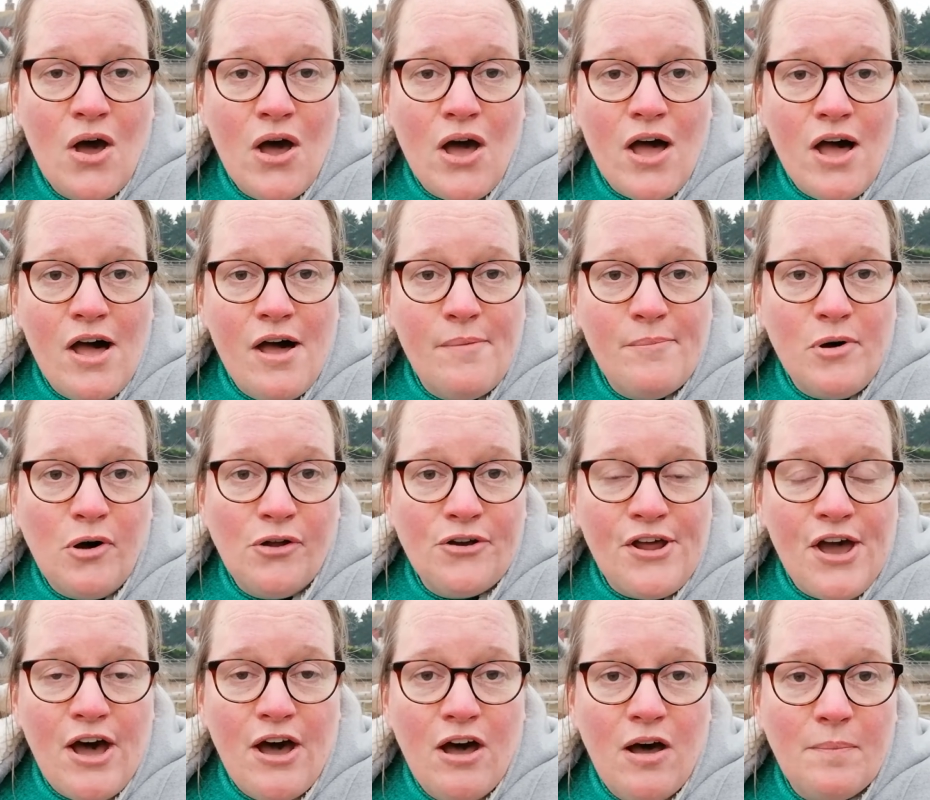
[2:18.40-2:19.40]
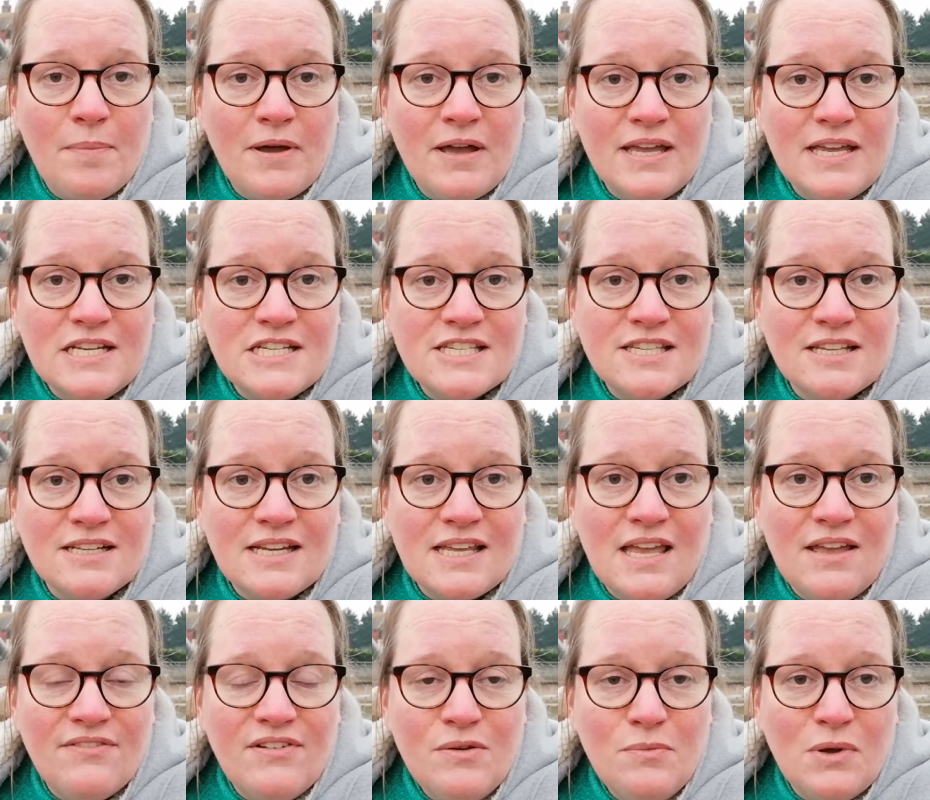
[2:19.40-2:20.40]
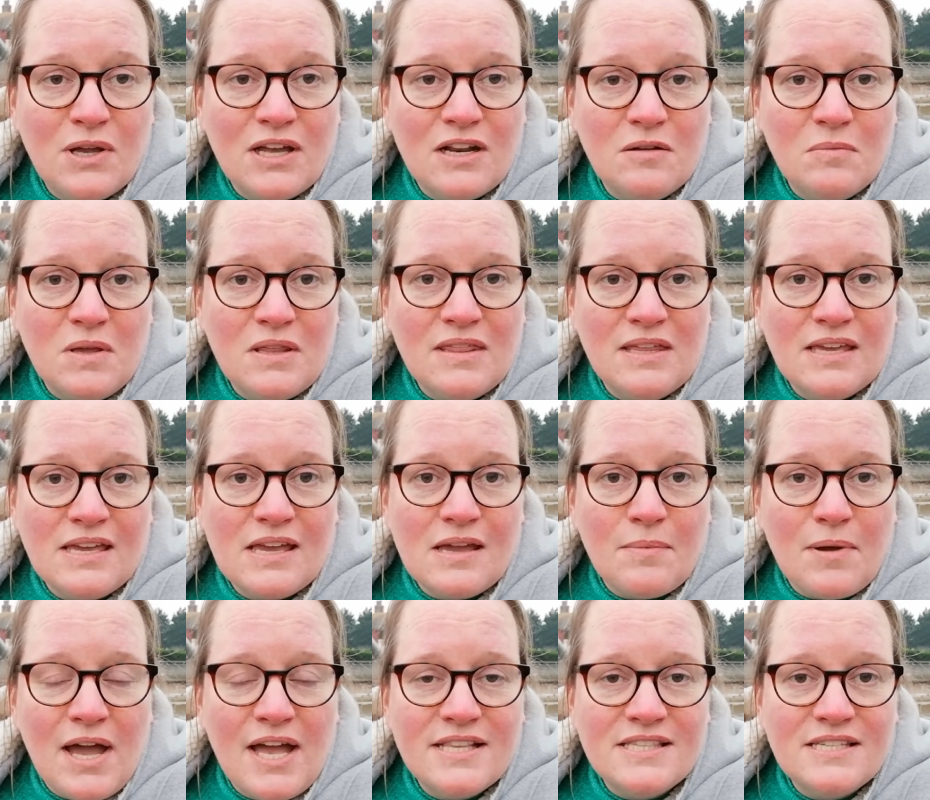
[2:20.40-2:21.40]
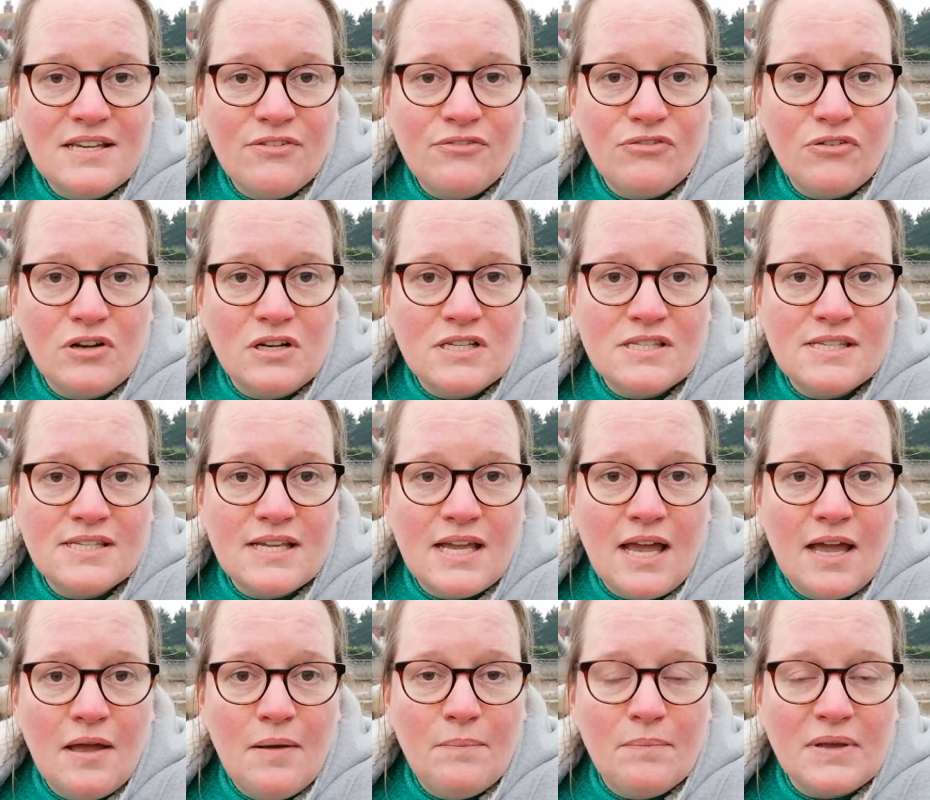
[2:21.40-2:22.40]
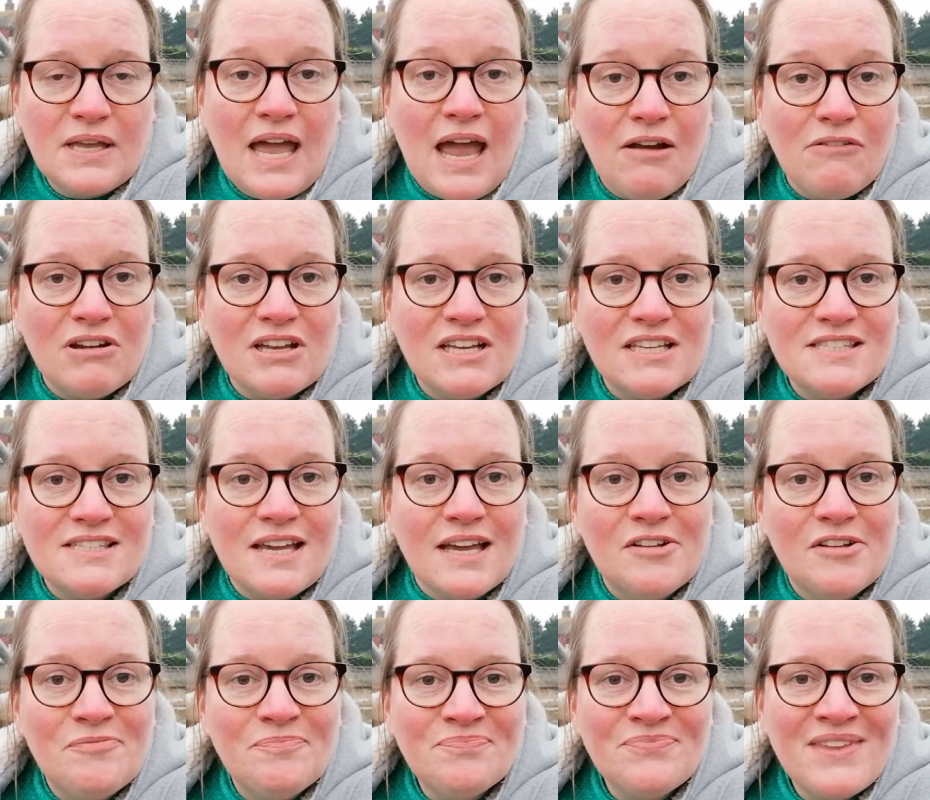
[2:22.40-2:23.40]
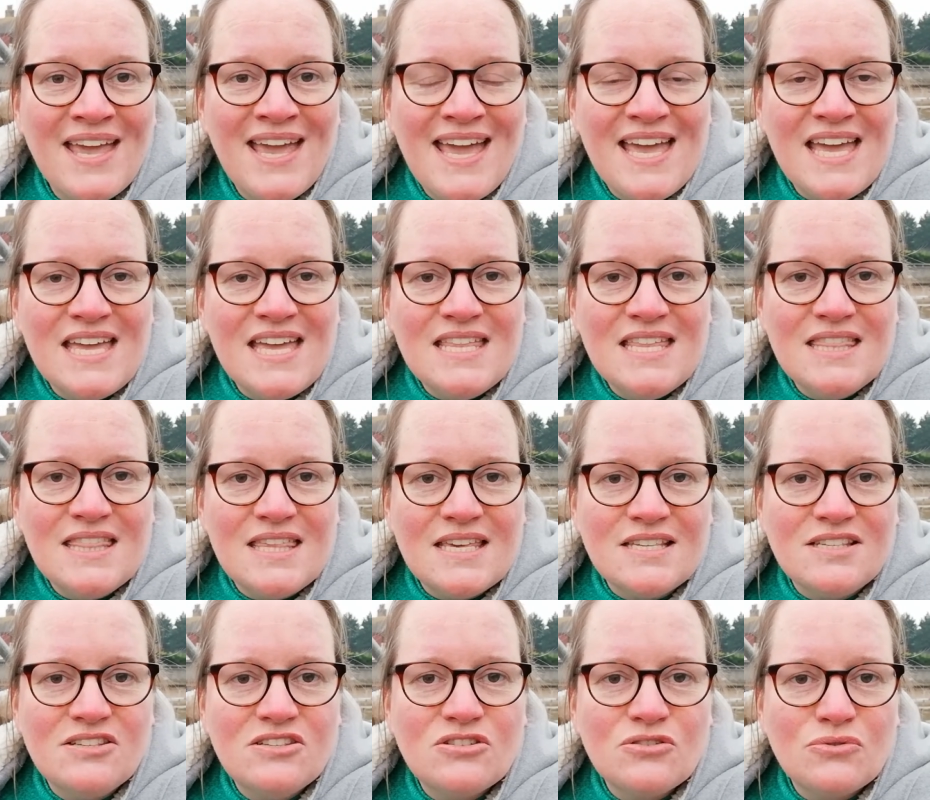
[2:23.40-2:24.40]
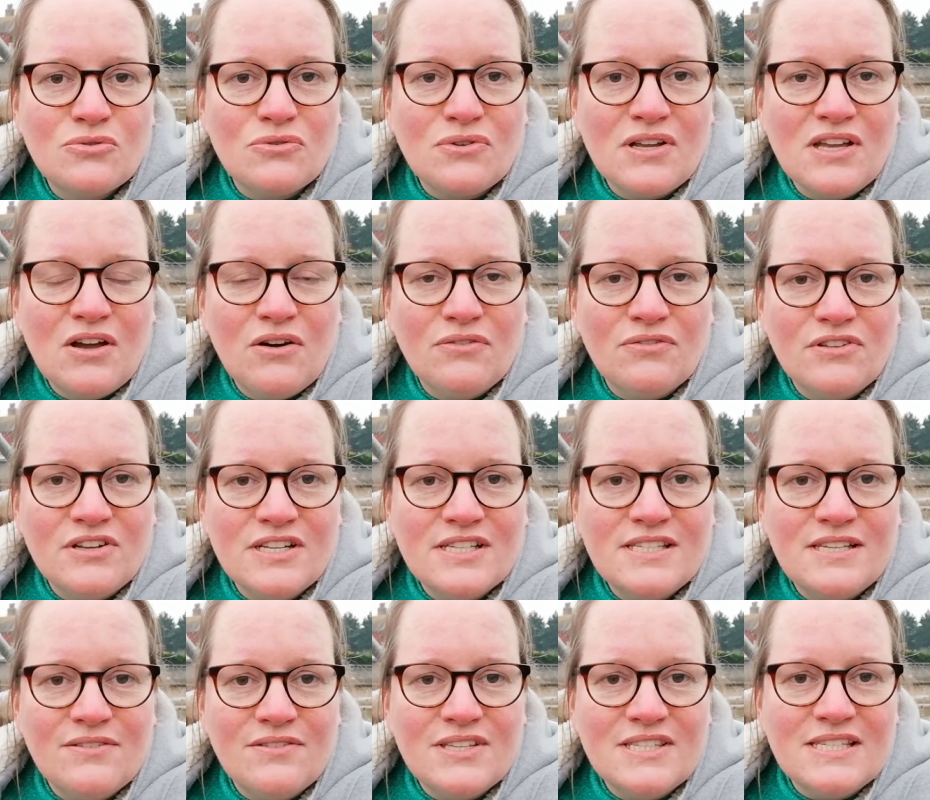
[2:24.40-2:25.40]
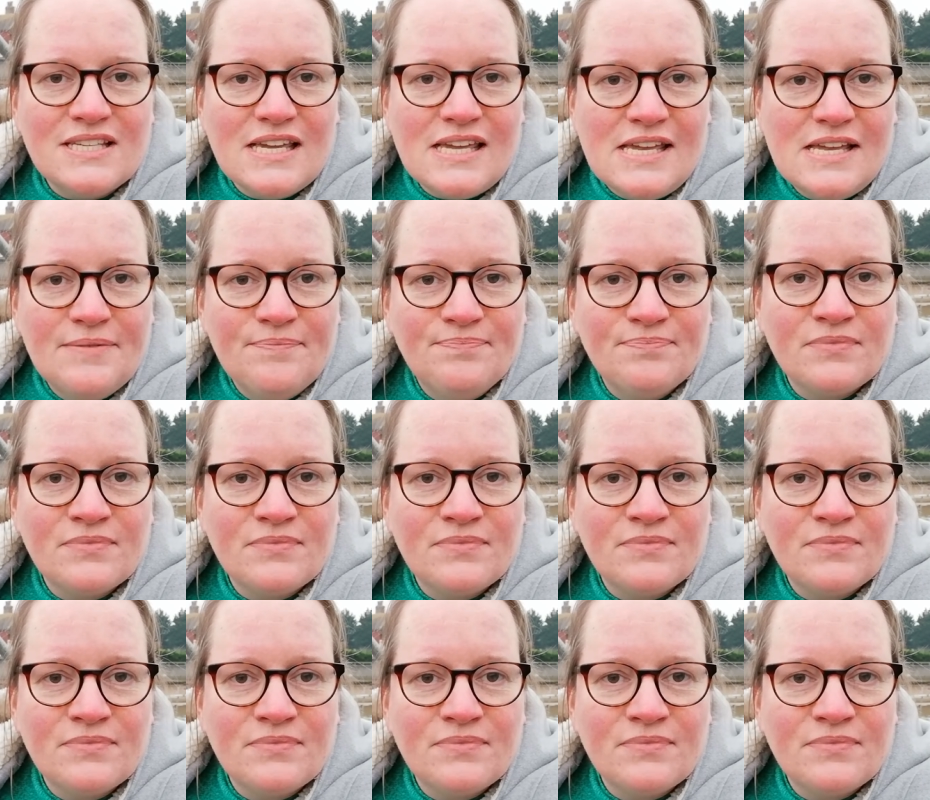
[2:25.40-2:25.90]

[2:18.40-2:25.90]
um, on Harbour each Sunday evening we're going to be thinking about a different um, character in the story of the Nativity